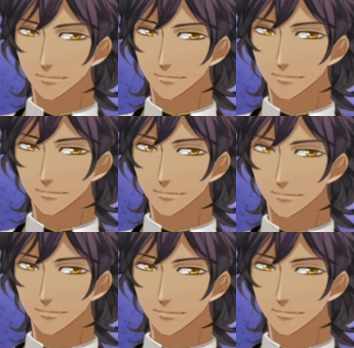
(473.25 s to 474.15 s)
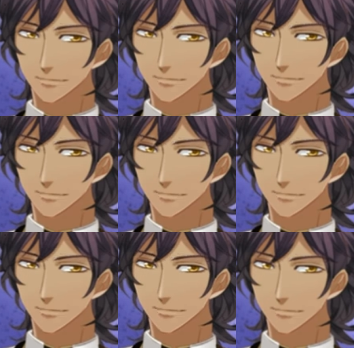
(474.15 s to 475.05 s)

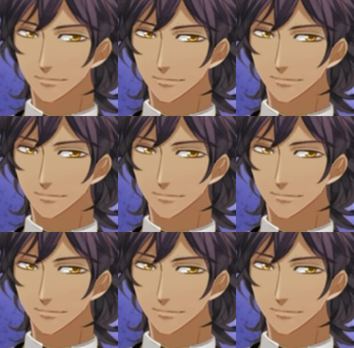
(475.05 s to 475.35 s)
(no one is talking)